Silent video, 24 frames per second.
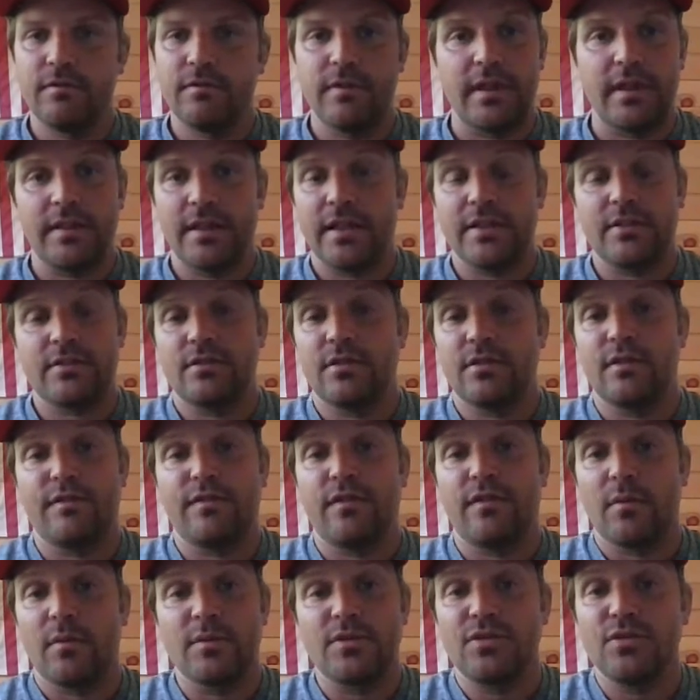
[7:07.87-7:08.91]
that's the
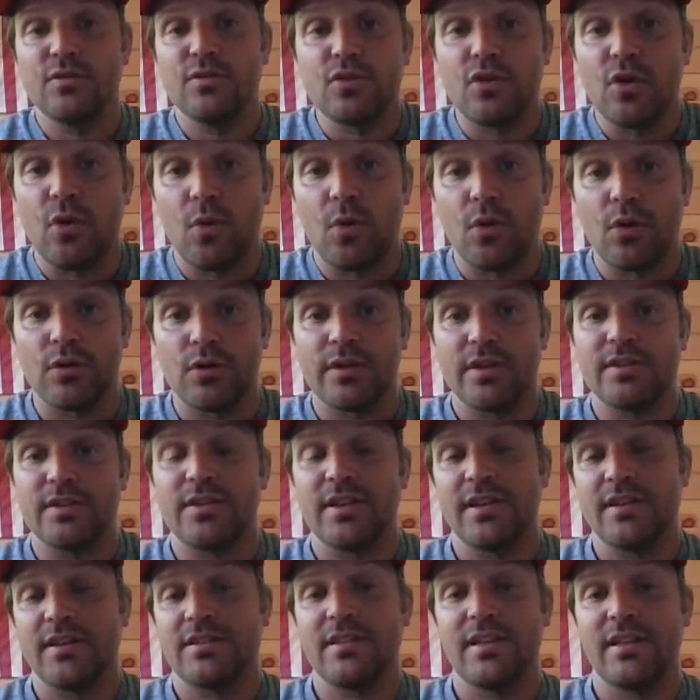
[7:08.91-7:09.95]
pharmaceutical world.
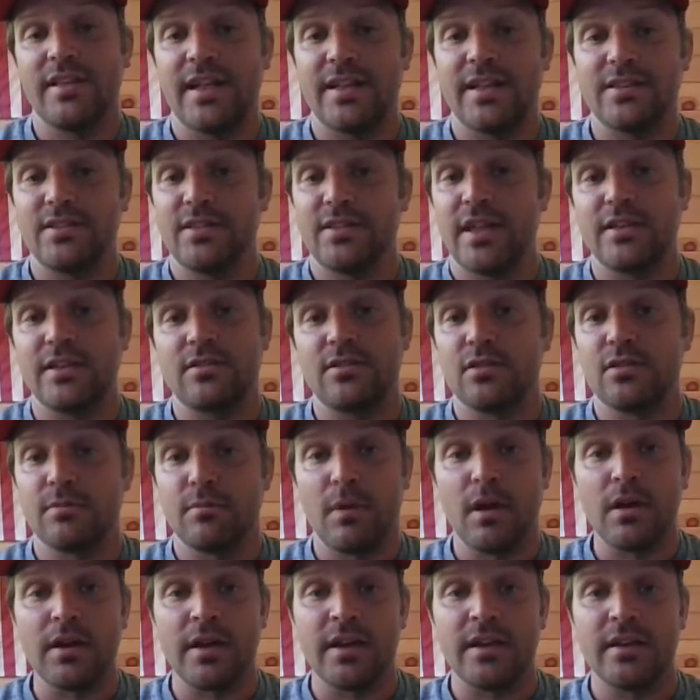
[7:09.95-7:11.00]
That's their
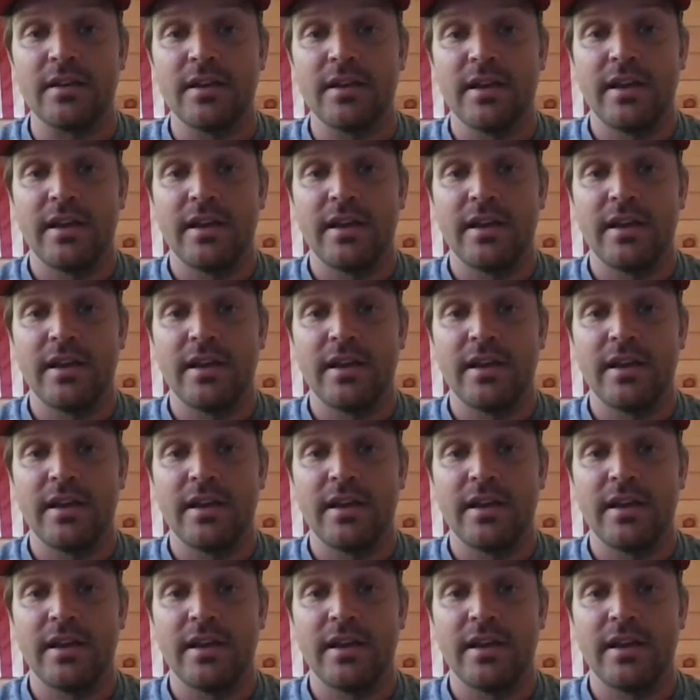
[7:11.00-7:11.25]
money.